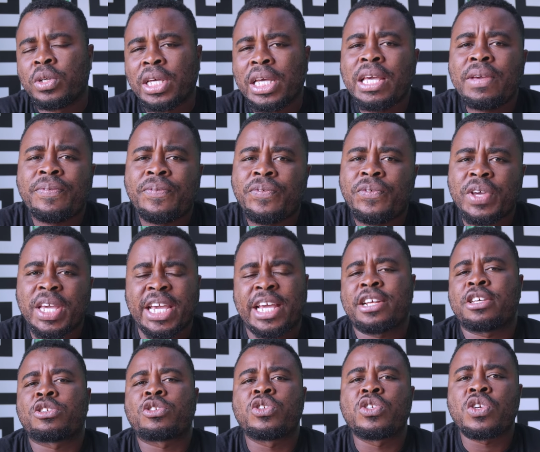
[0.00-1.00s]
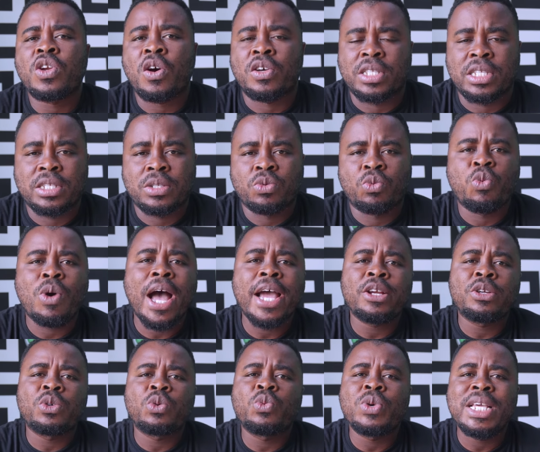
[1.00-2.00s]
If it is not, why
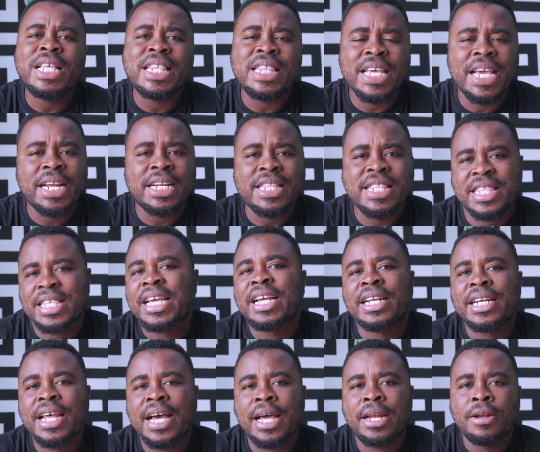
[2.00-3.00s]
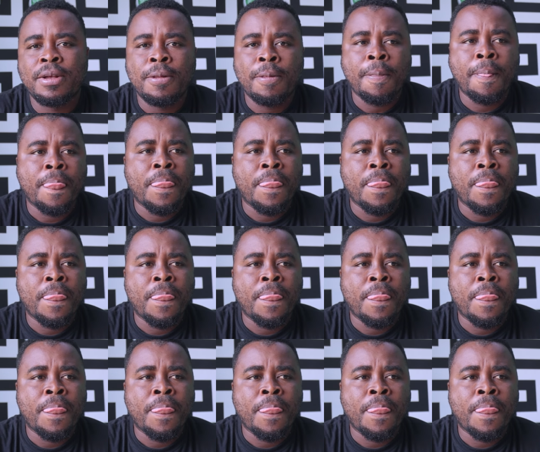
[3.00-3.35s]
do we then think that